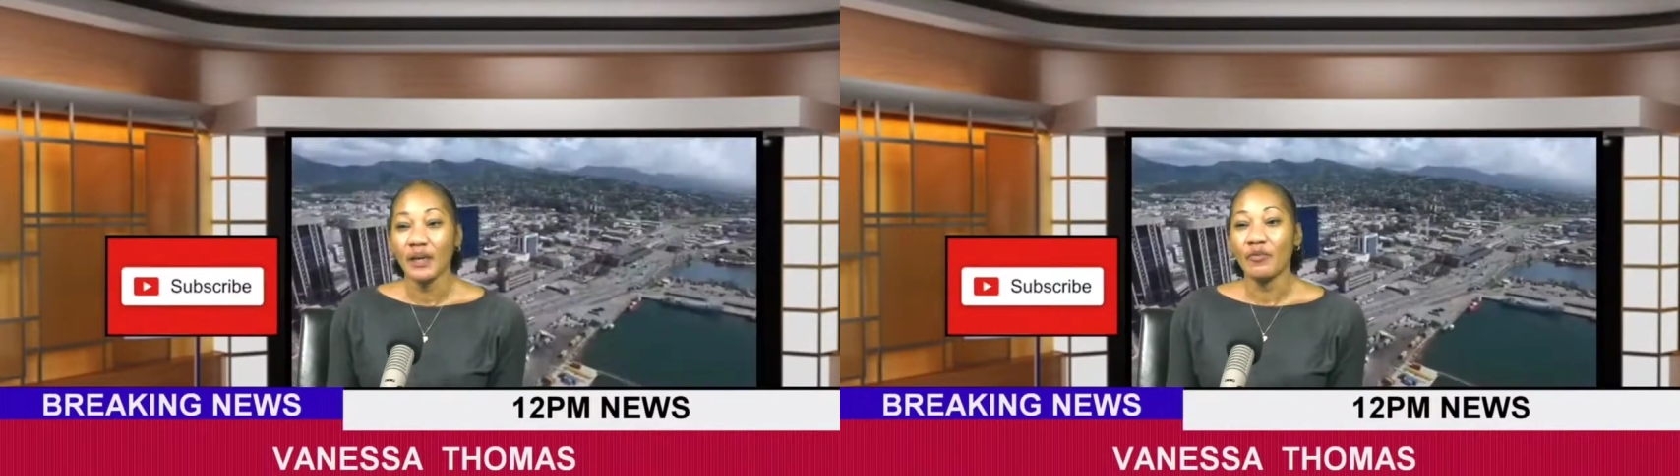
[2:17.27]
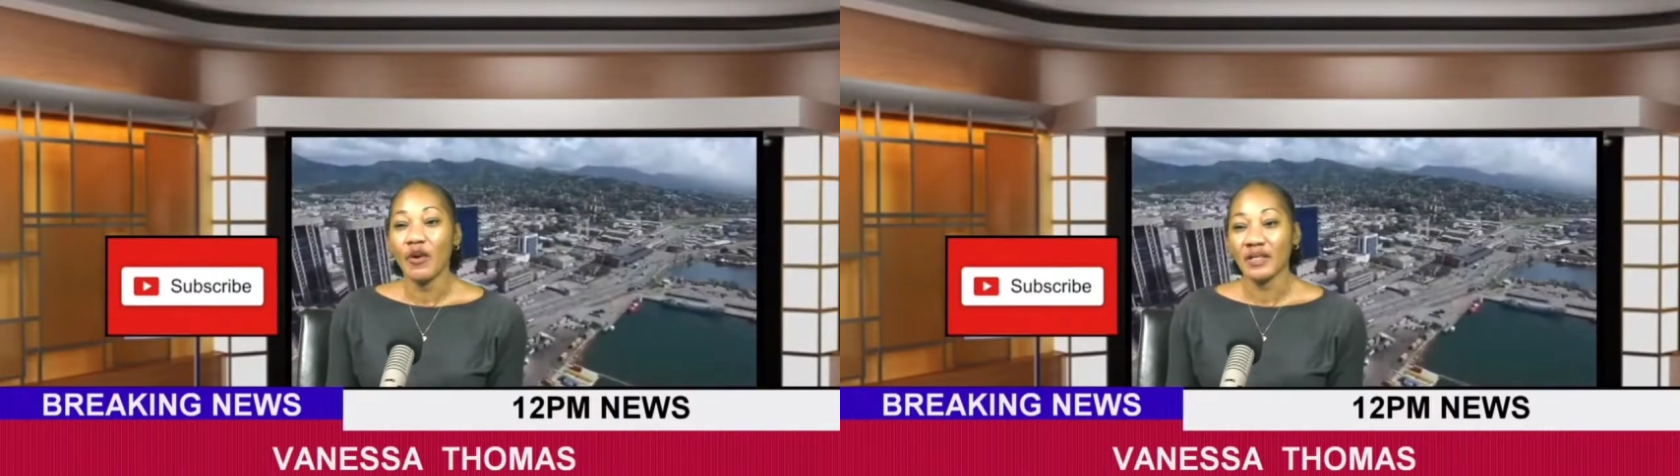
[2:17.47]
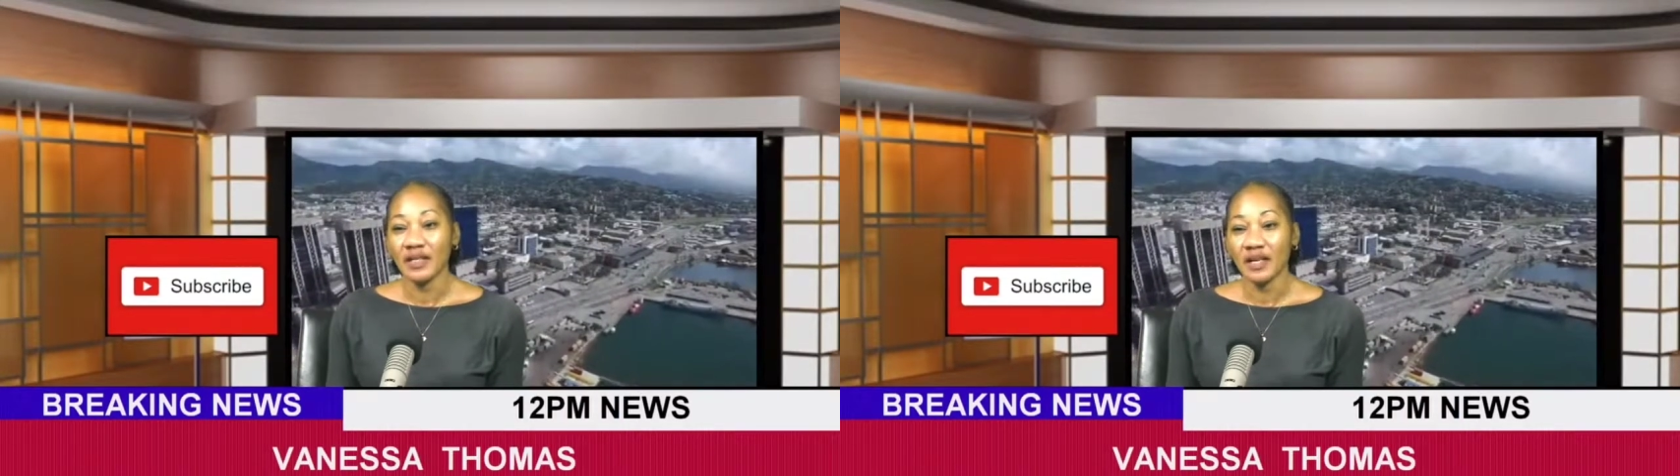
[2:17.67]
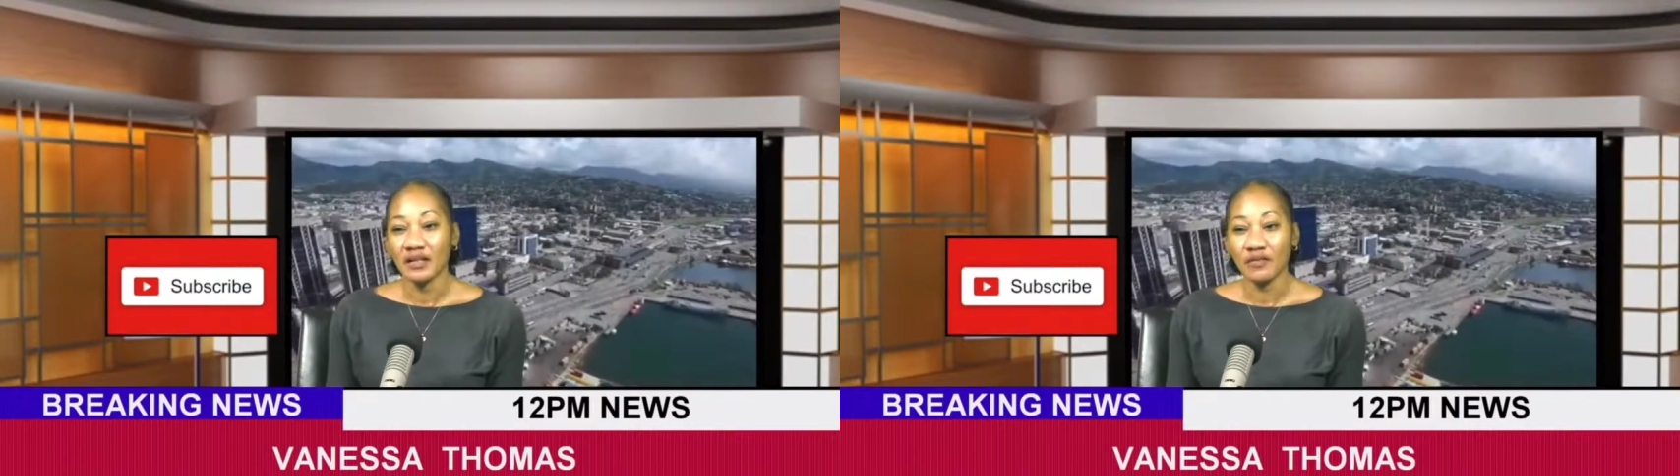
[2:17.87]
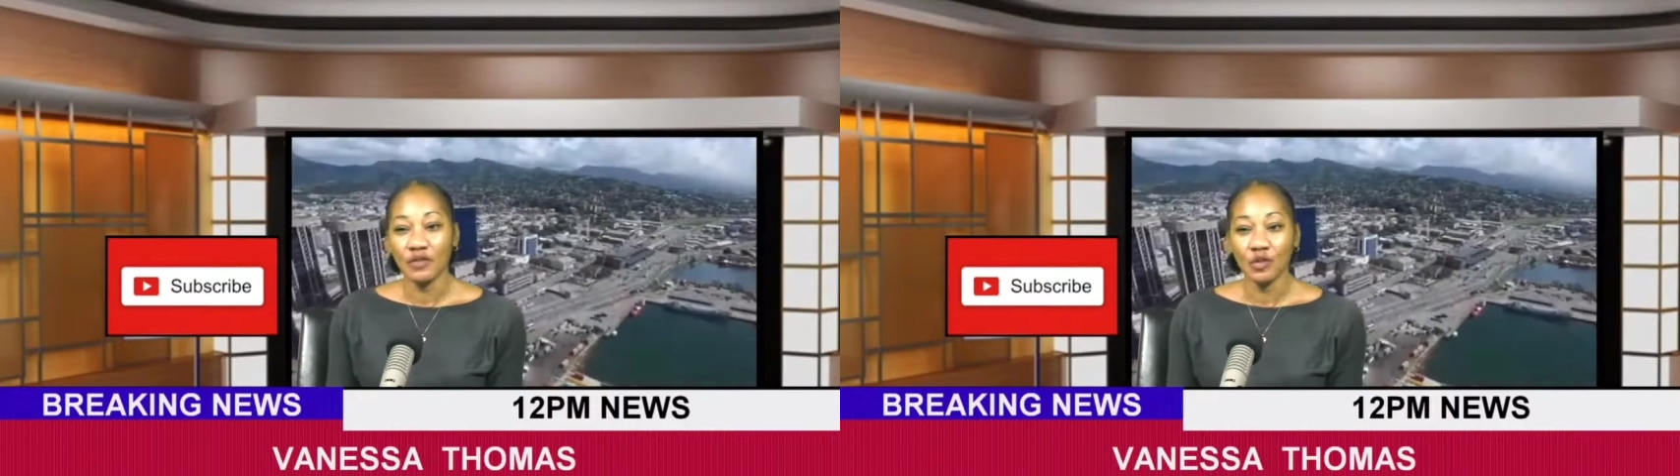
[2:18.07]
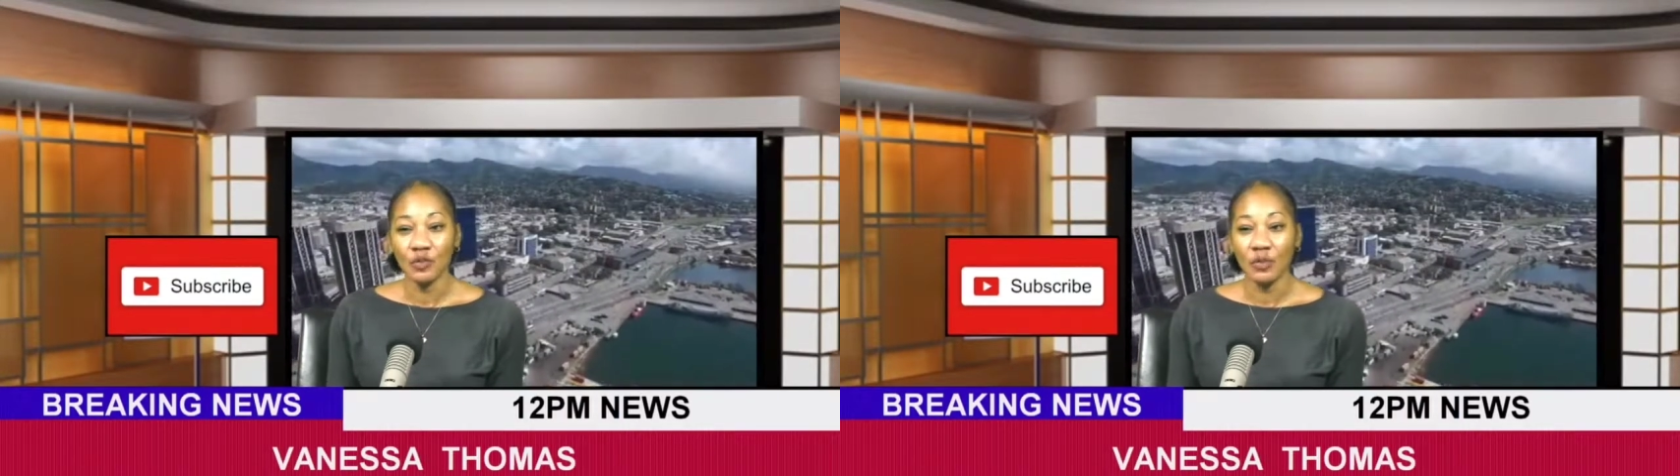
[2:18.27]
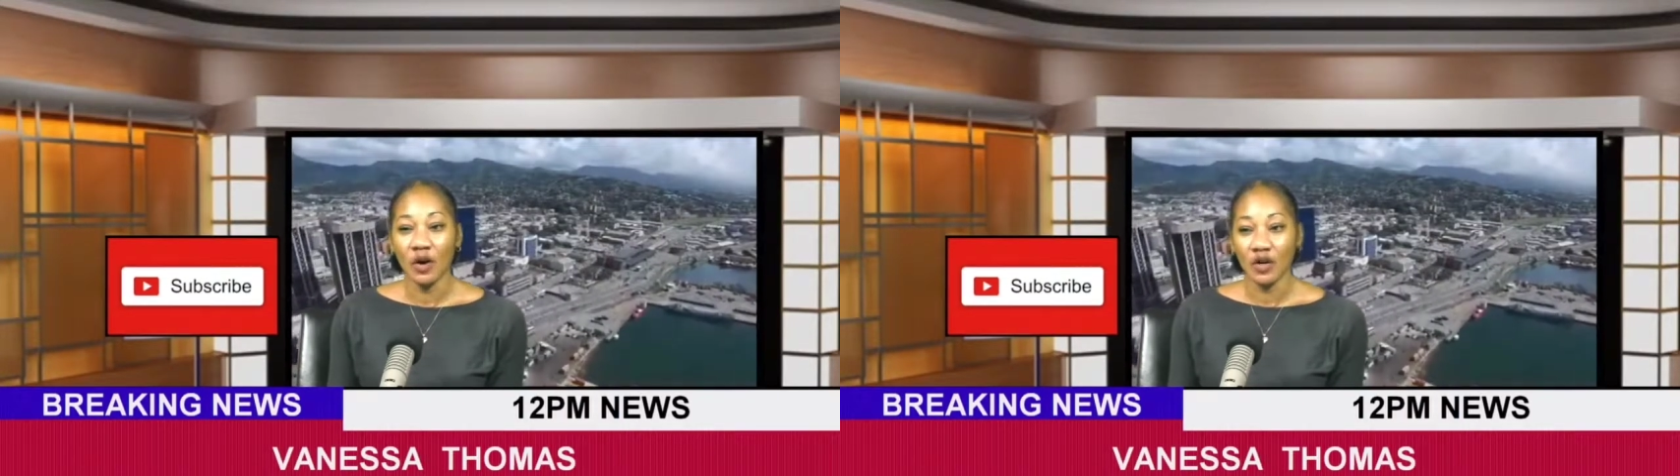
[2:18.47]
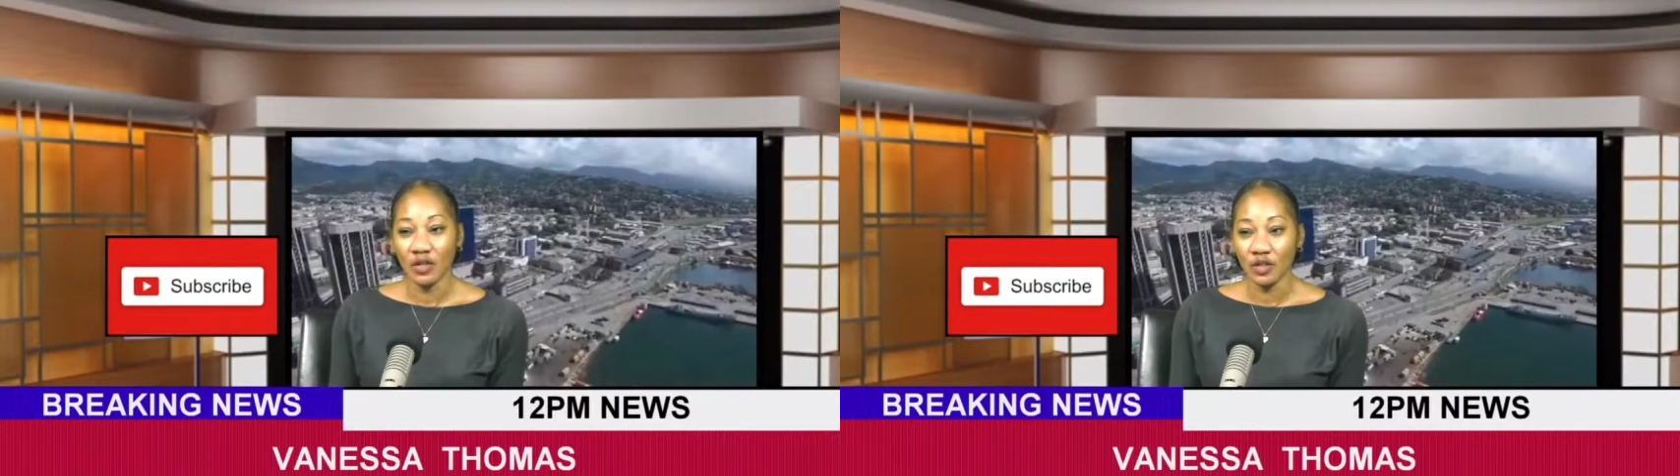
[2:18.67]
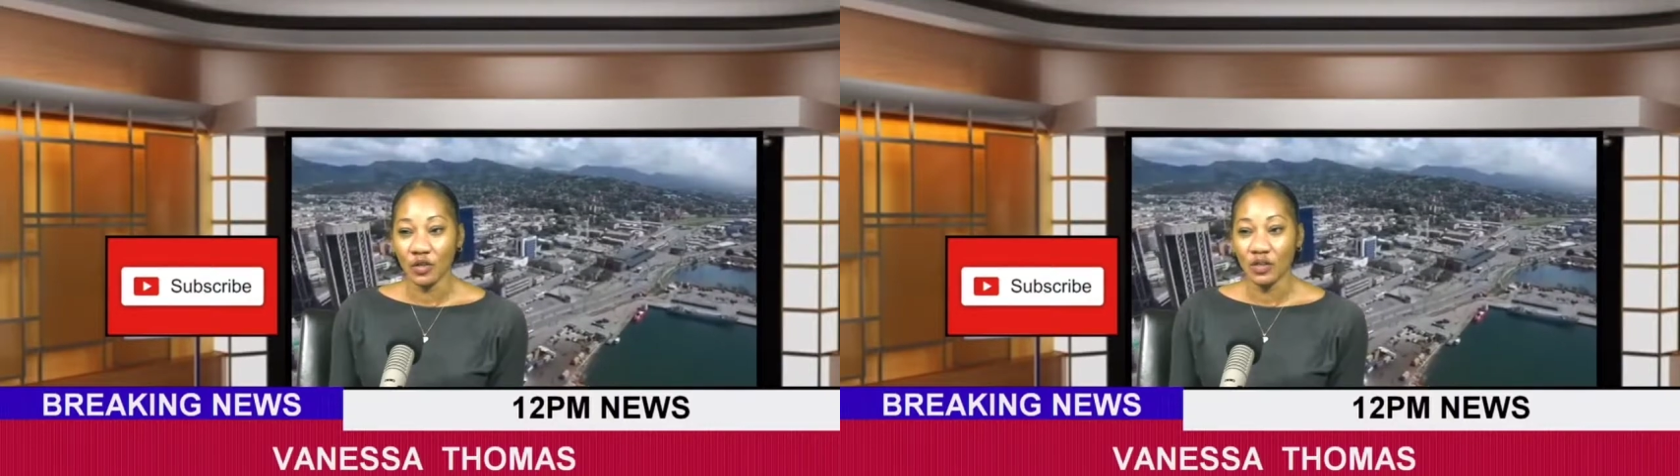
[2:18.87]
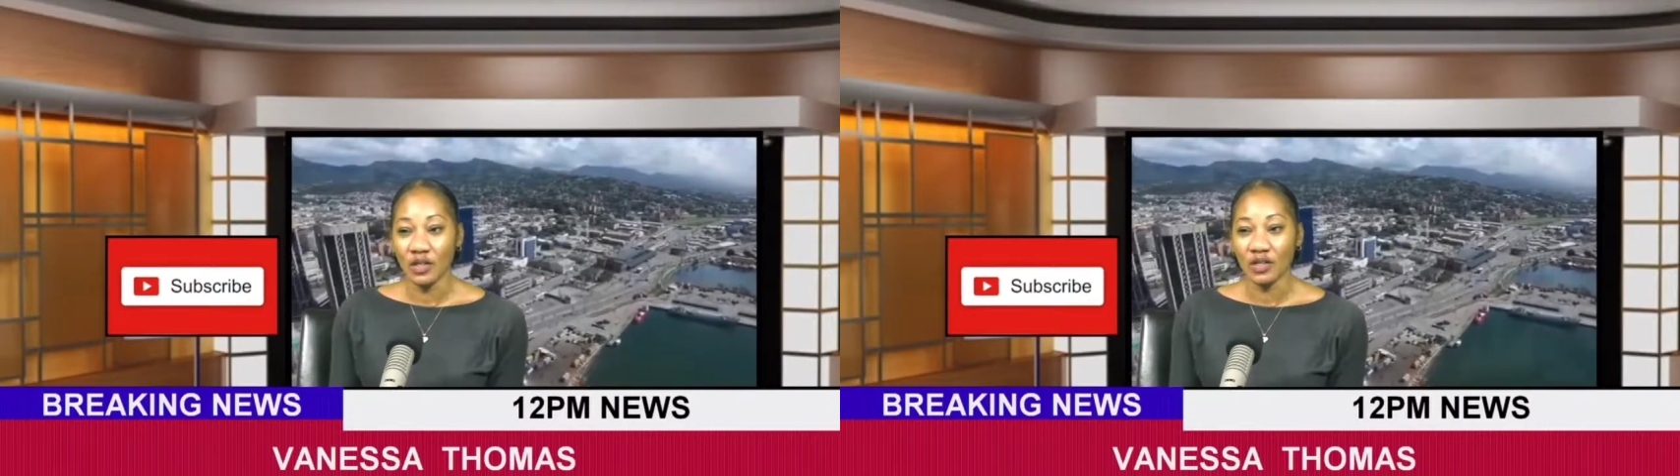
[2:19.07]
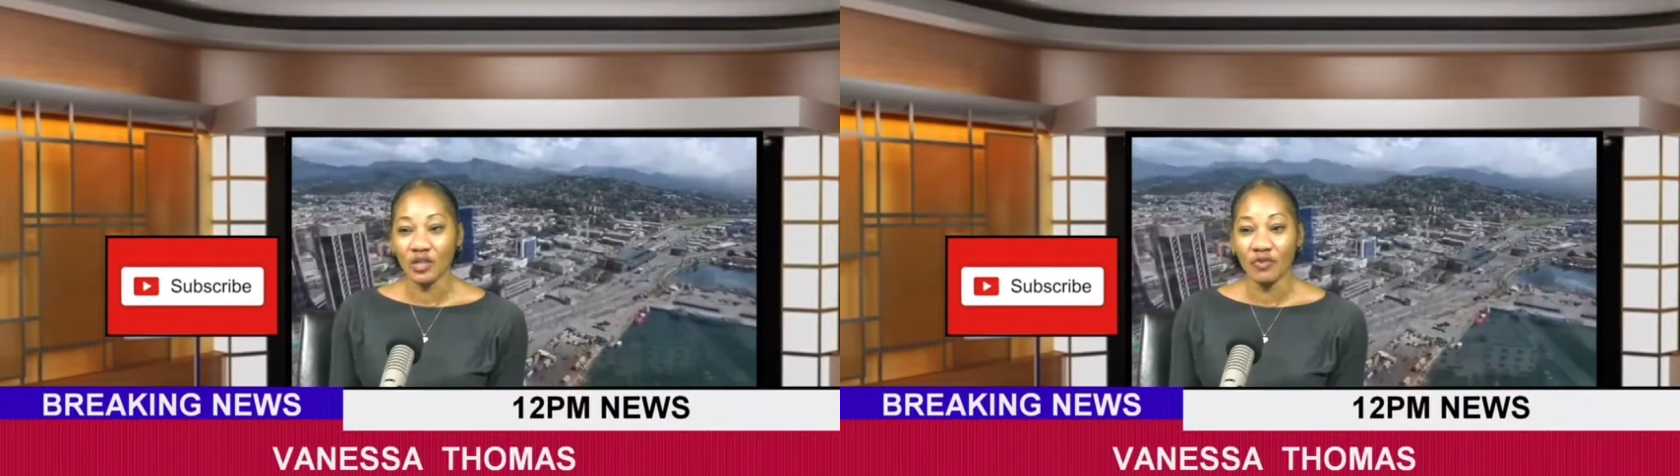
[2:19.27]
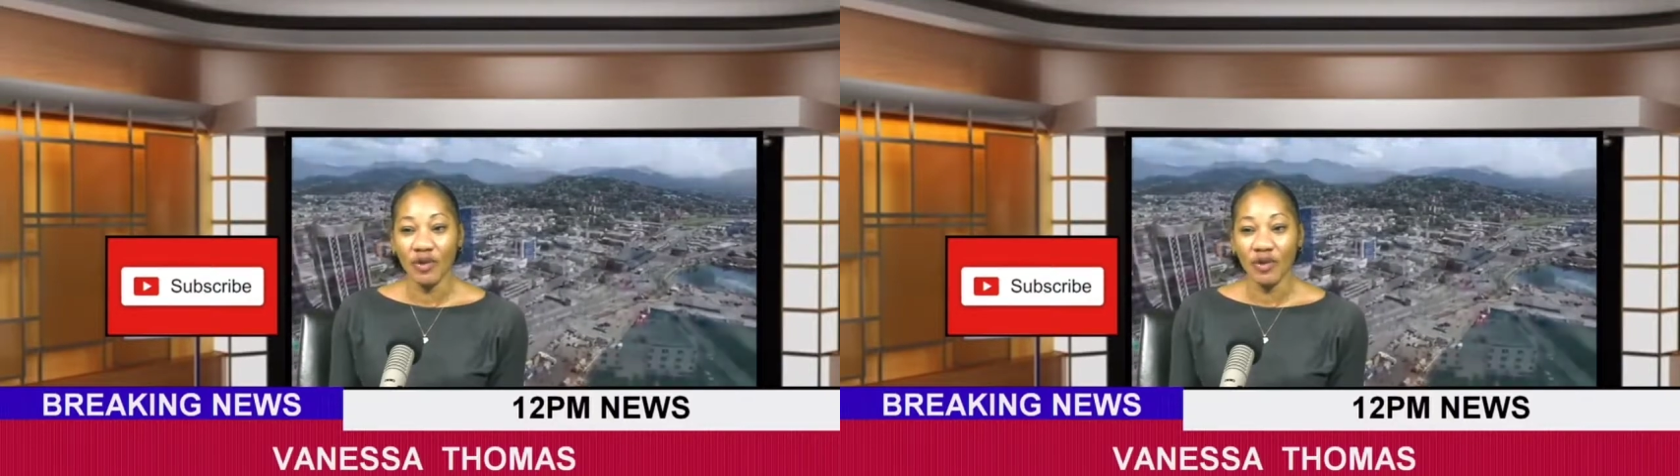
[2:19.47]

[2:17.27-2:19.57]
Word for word: President of the Supermarket Association,